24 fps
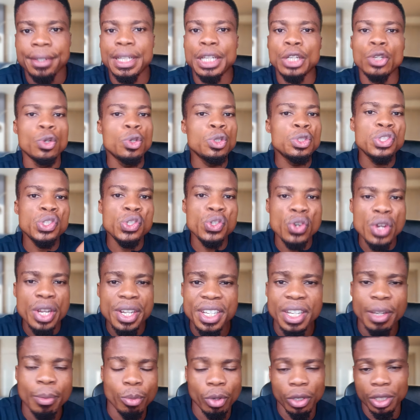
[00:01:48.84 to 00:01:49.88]
they not
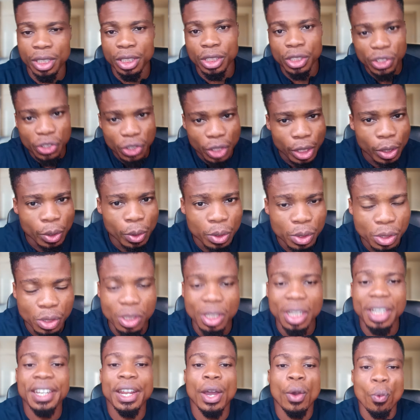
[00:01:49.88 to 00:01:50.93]
train them, but they train
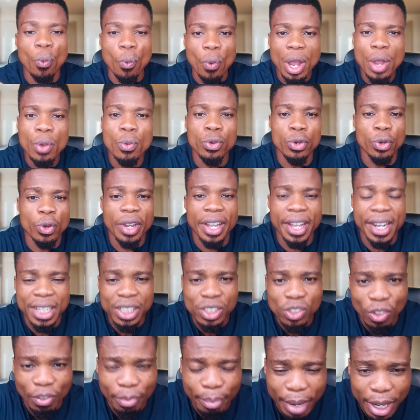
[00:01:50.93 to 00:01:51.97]
us. Now, why will not get
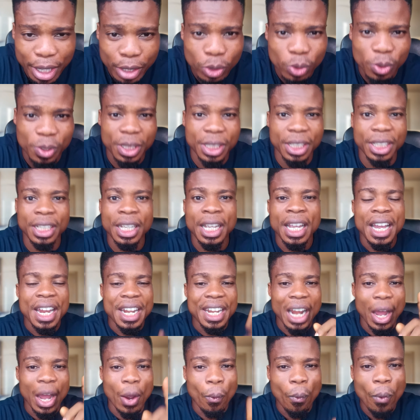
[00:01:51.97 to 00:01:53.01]
us of mind today?
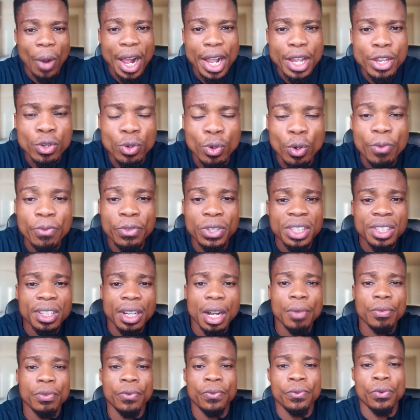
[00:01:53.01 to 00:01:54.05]
Now, why you know if you
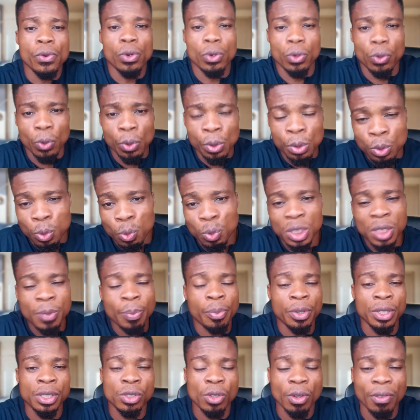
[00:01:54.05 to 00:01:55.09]
travel for road with
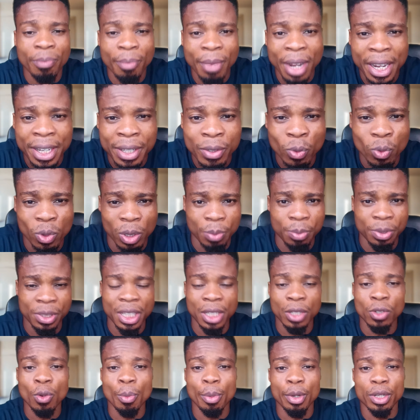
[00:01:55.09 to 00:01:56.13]
peace of mind, we
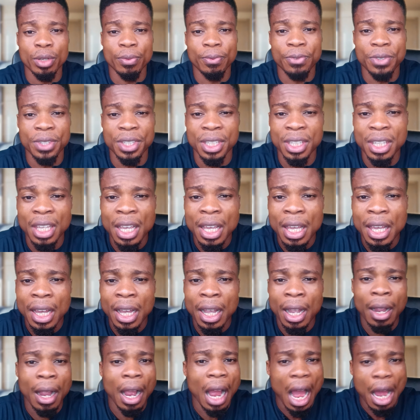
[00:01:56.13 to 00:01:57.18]
say nobody be
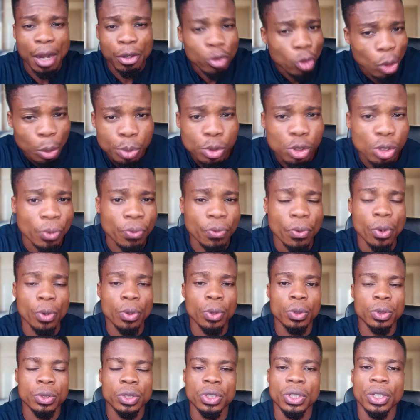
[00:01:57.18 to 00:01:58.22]
adopting for
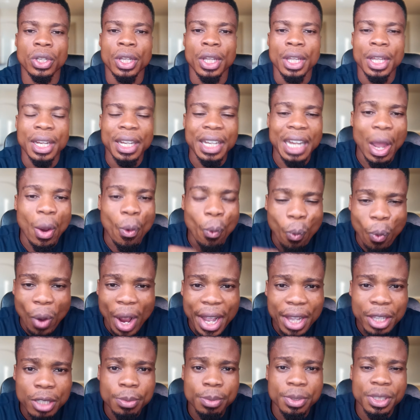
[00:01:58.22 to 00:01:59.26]
road? Now,
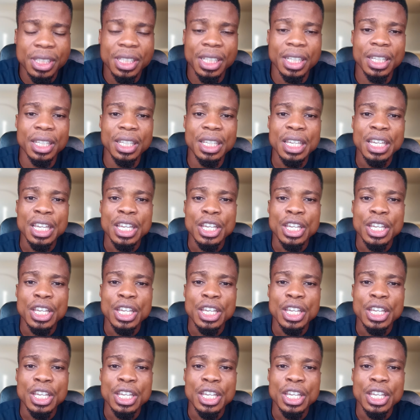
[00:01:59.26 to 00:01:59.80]
why you say